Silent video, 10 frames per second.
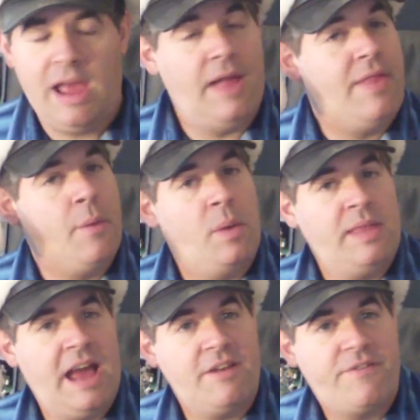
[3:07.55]
And then when
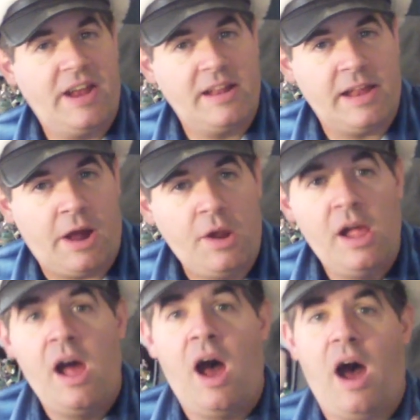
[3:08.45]
that faded out,
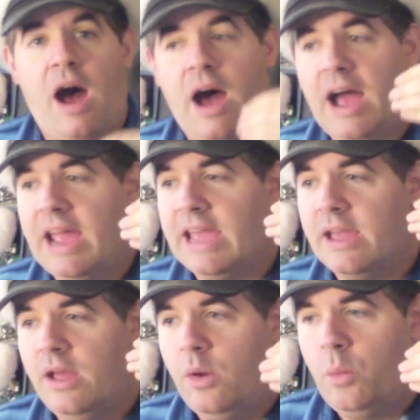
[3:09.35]
I